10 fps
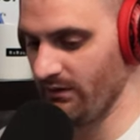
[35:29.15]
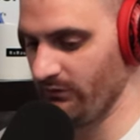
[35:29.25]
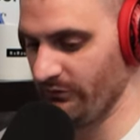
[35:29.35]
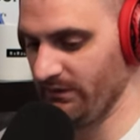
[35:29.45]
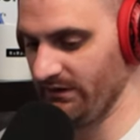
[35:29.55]

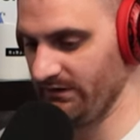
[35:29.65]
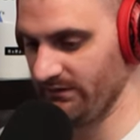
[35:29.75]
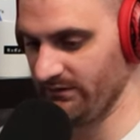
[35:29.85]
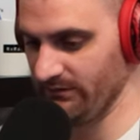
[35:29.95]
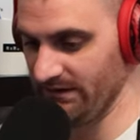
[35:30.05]
ultimately
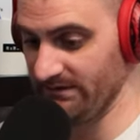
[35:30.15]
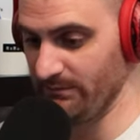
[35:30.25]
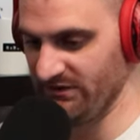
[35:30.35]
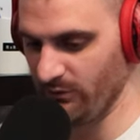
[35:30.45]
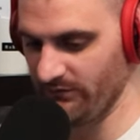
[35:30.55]
can lead to
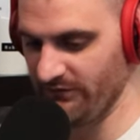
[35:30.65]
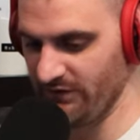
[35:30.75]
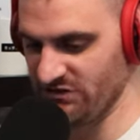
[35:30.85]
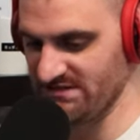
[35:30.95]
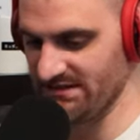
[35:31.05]
B12
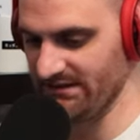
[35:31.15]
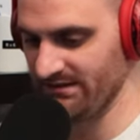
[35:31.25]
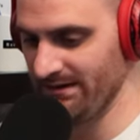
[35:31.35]
deficiencies